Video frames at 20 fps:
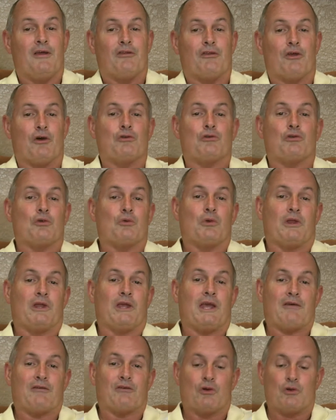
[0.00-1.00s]
those who really
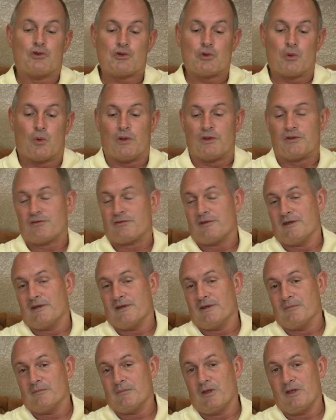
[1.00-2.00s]
have no choice
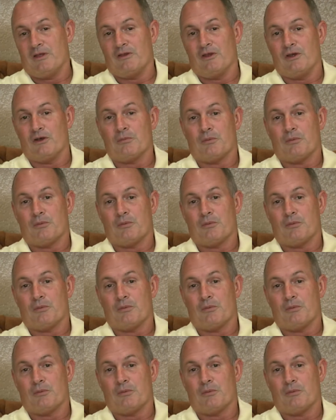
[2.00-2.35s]
in their